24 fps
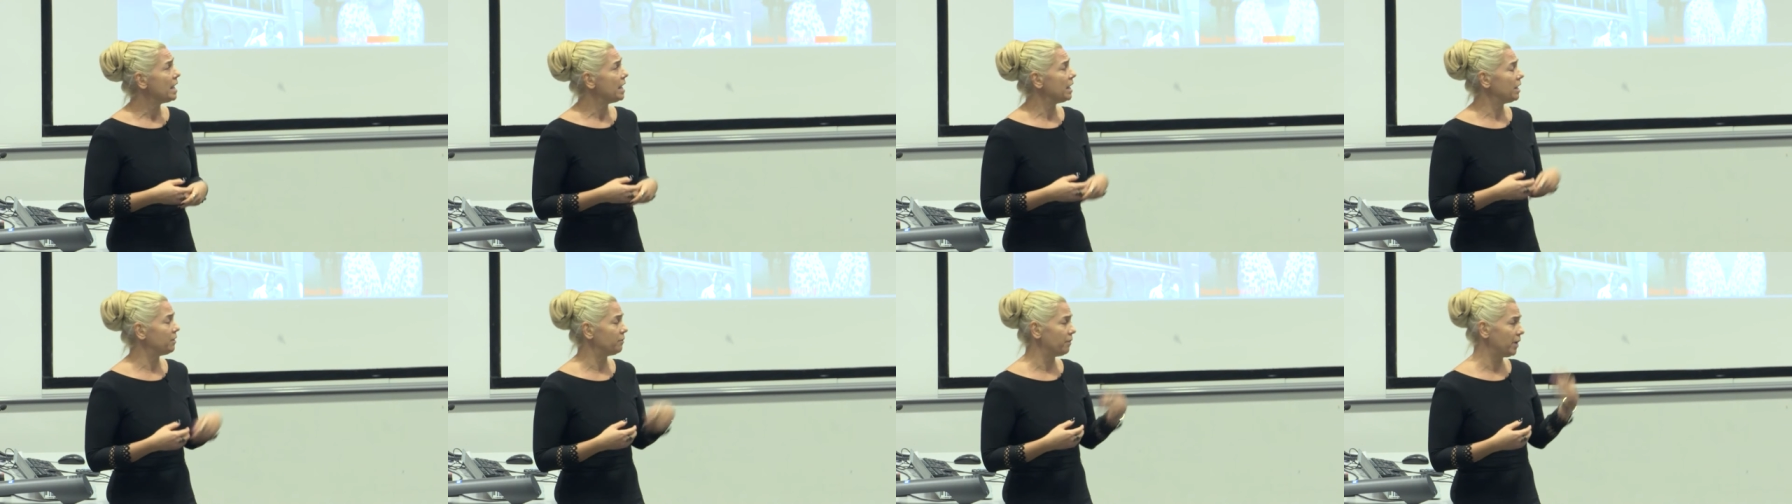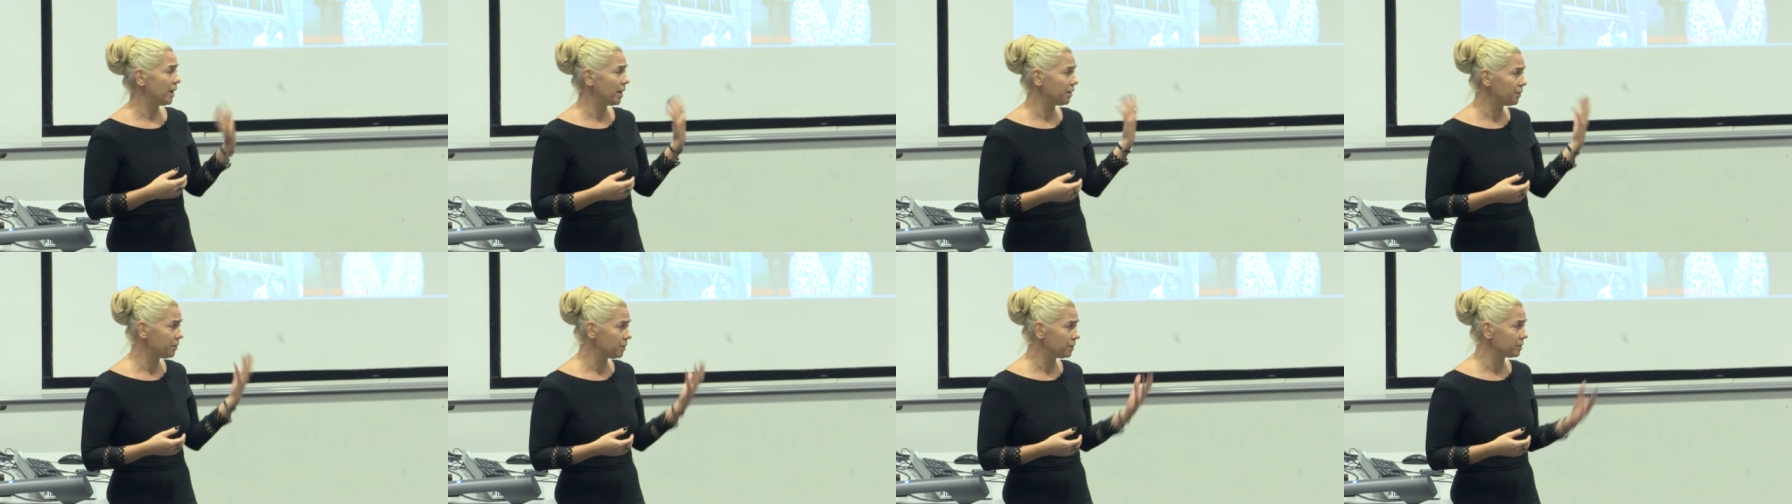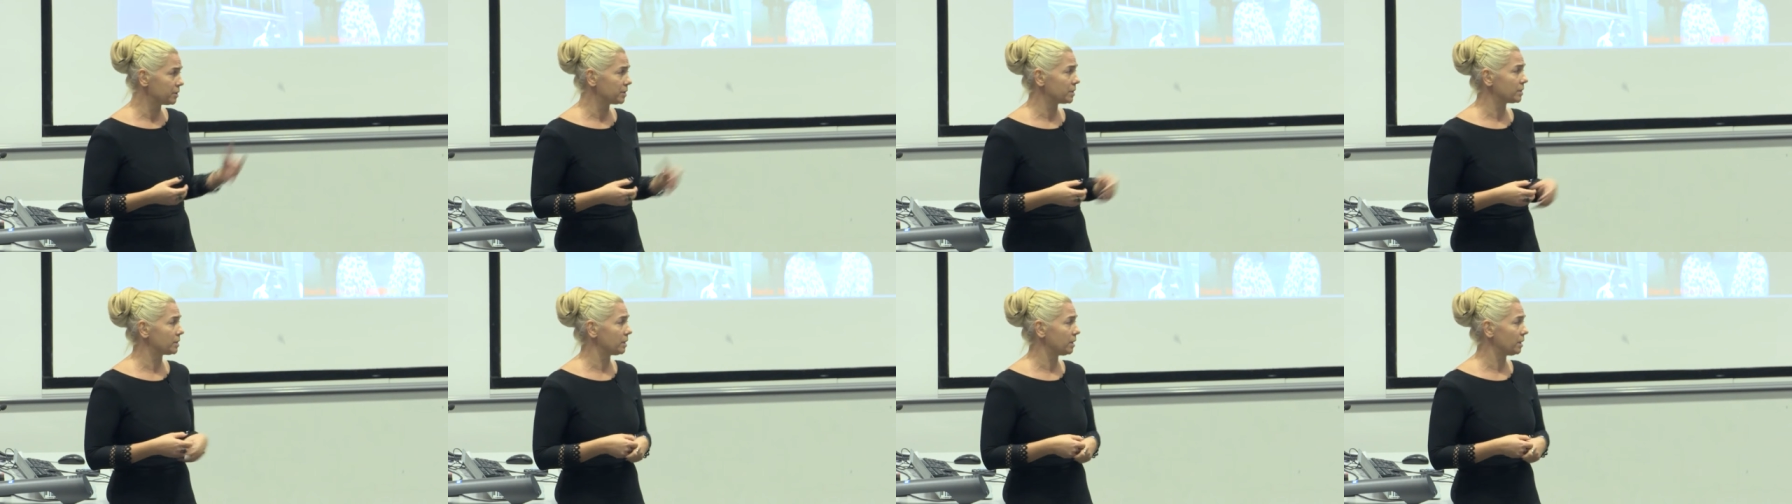in
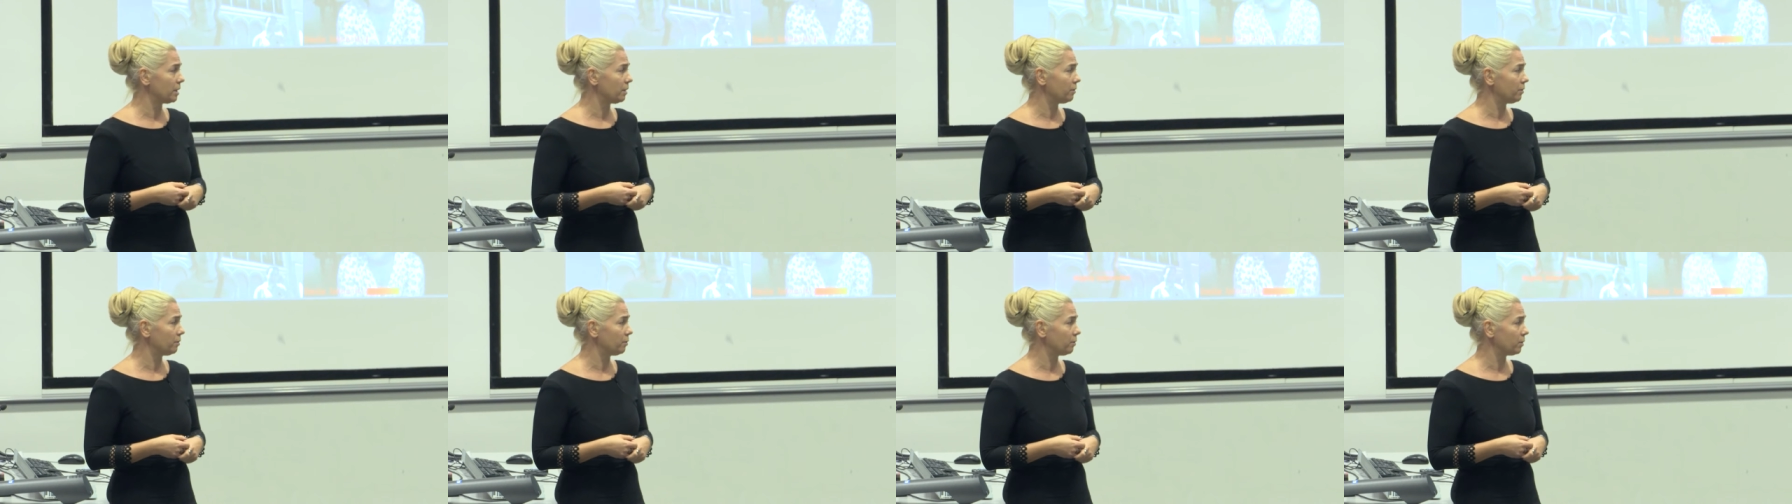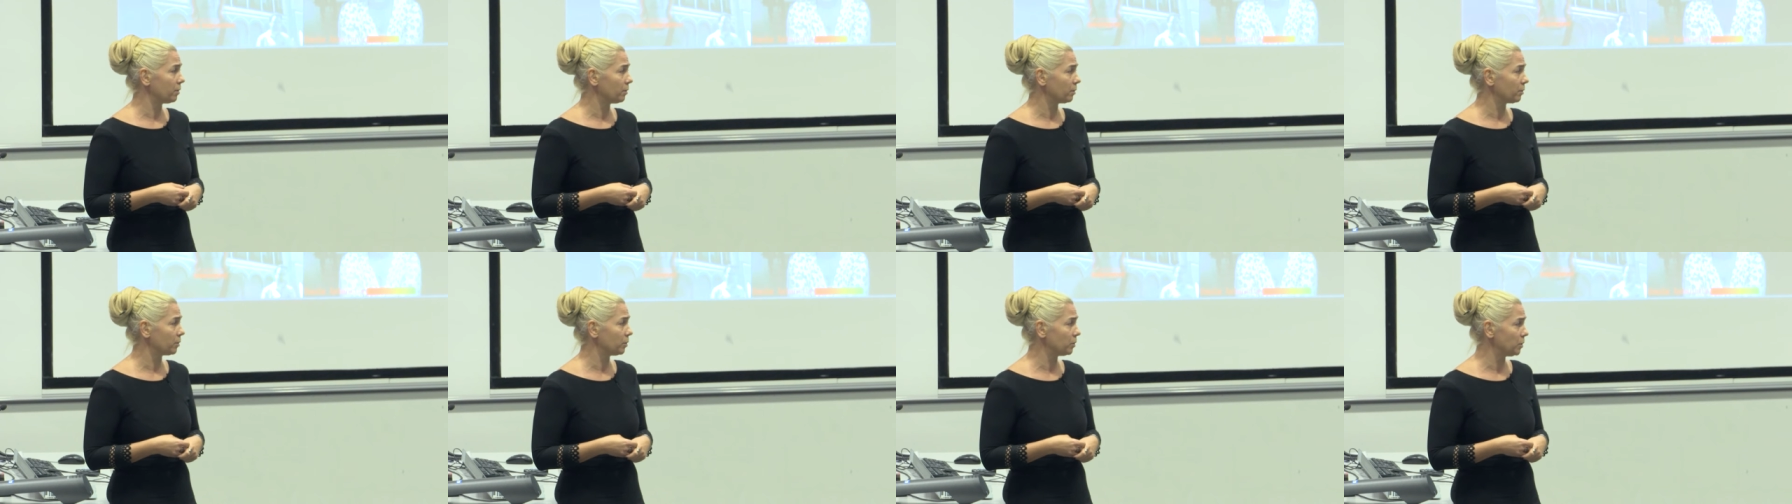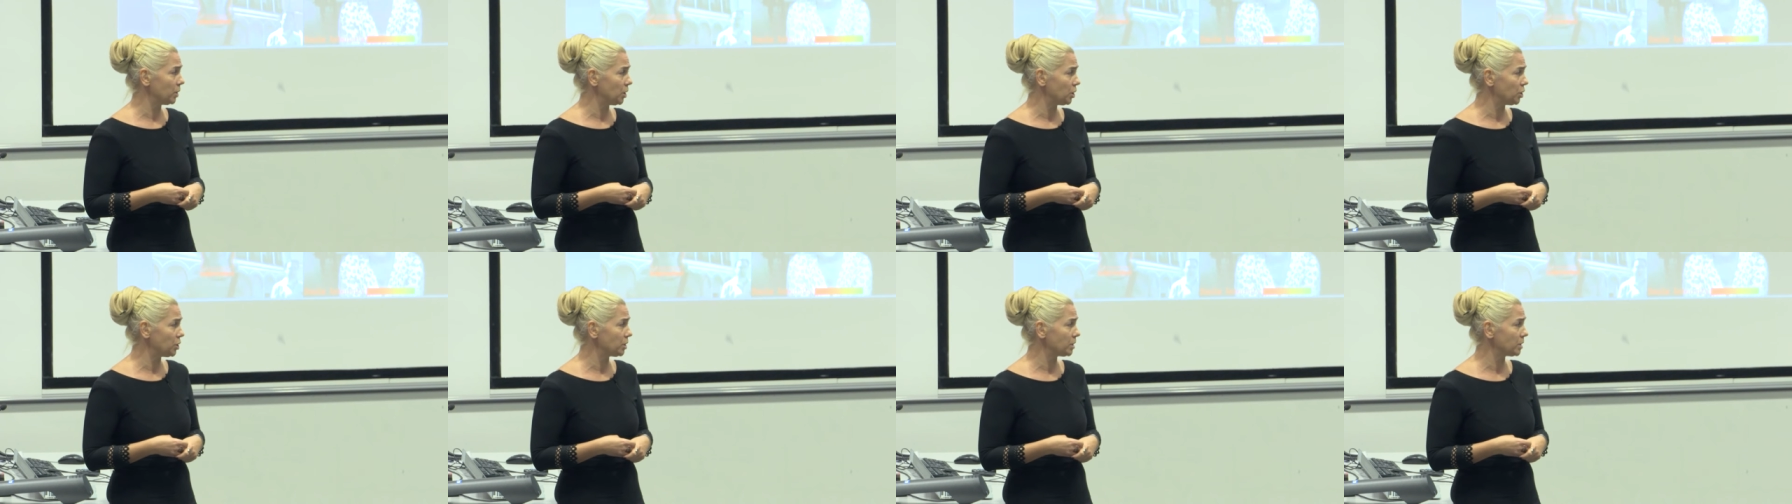various
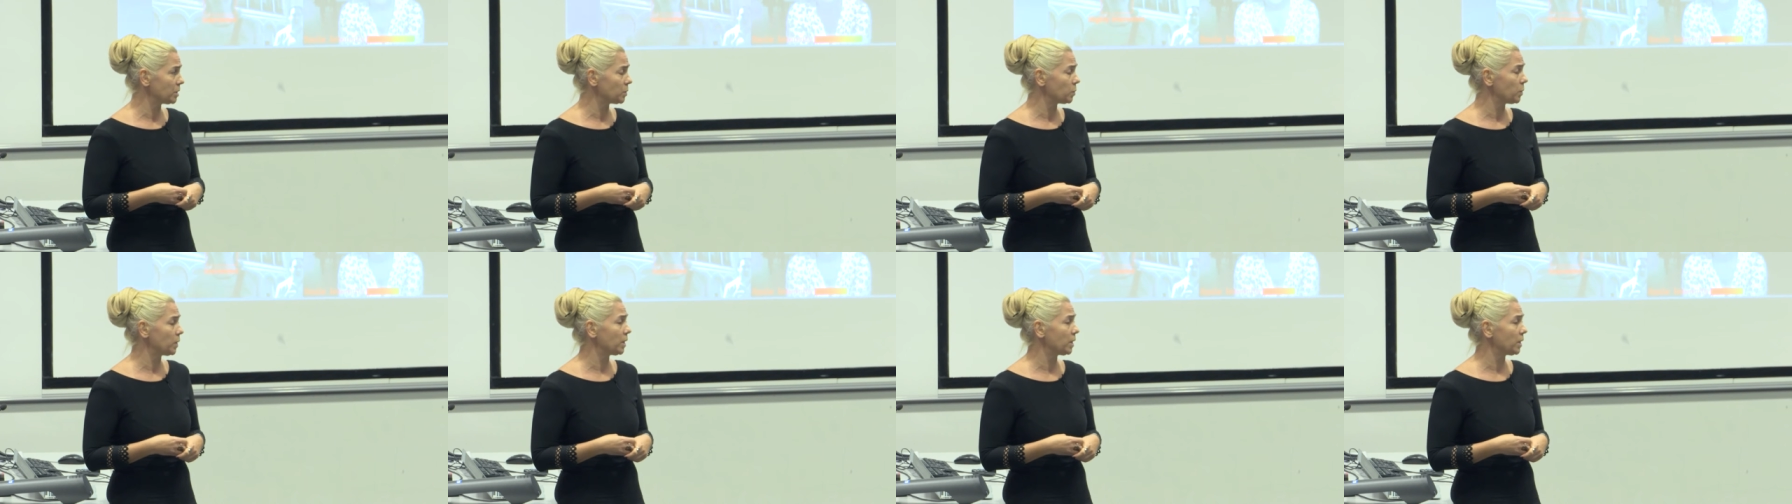conditions.